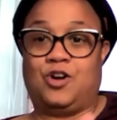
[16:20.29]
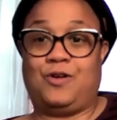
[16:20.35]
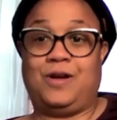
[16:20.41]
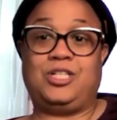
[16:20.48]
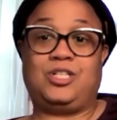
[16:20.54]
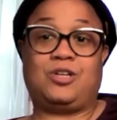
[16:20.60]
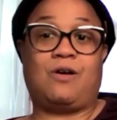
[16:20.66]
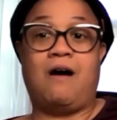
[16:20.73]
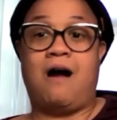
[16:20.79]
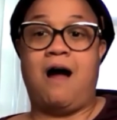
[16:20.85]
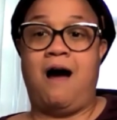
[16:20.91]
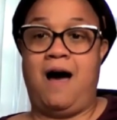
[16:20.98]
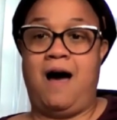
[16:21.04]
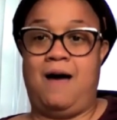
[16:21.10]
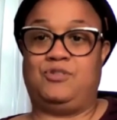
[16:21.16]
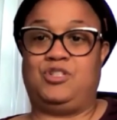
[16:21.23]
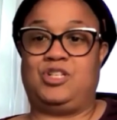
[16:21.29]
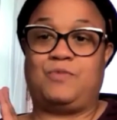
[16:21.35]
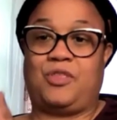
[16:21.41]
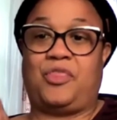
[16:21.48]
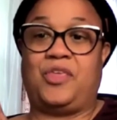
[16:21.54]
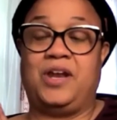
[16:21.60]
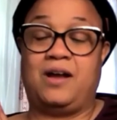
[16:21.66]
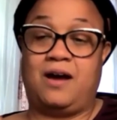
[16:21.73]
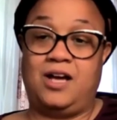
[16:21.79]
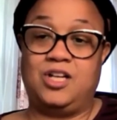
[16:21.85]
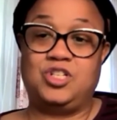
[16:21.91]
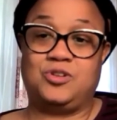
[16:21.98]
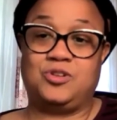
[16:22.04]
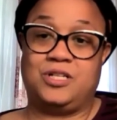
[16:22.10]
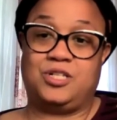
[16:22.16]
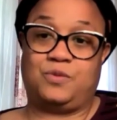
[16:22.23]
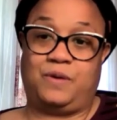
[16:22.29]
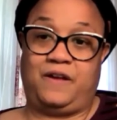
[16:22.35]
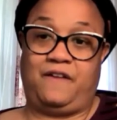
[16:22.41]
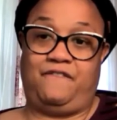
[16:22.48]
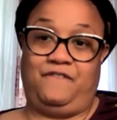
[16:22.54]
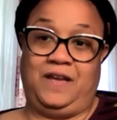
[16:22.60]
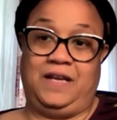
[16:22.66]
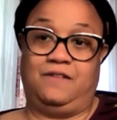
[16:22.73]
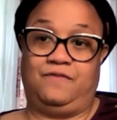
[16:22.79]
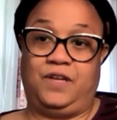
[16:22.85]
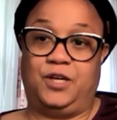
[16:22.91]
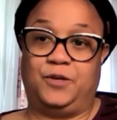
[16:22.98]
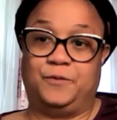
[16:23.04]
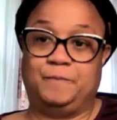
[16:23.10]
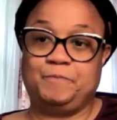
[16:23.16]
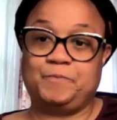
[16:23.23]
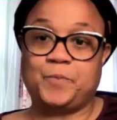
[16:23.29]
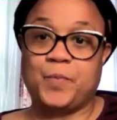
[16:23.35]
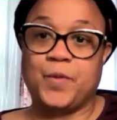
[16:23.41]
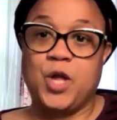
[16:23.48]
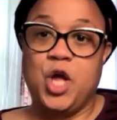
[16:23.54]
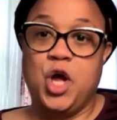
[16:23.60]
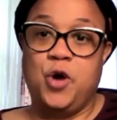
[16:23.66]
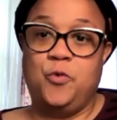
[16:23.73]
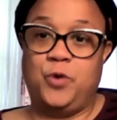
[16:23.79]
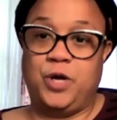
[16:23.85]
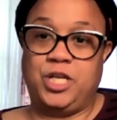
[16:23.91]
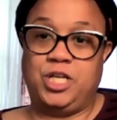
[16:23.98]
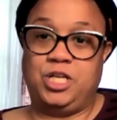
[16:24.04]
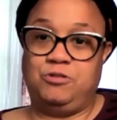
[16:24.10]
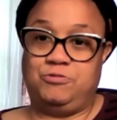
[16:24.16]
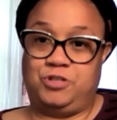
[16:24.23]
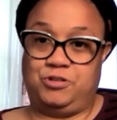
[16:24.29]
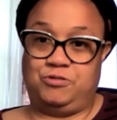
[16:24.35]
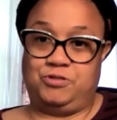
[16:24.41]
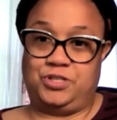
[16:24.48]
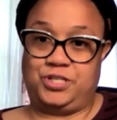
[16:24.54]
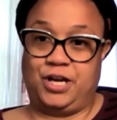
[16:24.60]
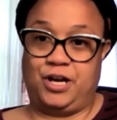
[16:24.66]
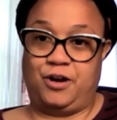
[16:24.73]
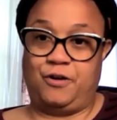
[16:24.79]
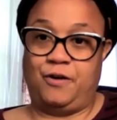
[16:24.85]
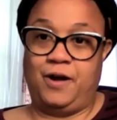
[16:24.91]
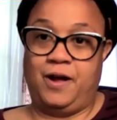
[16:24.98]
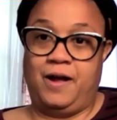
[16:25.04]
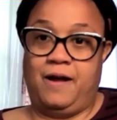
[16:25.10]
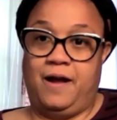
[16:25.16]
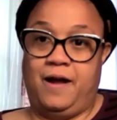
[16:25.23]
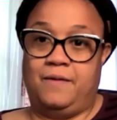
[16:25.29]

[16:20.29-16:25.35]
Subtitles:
creature or object within 120 feet of you. When you do so,